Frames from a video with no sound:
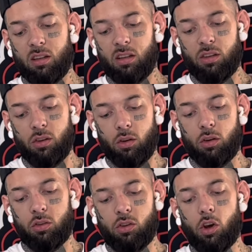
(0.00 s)
You know,
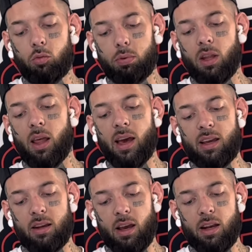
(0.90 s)
there's no play
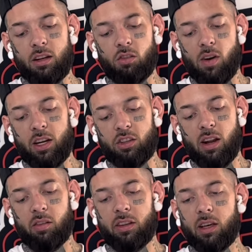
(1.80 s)
in any direction.
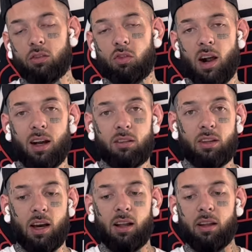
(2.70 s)
Everything's rock
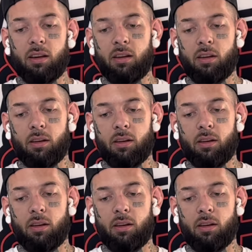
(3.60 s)
solid.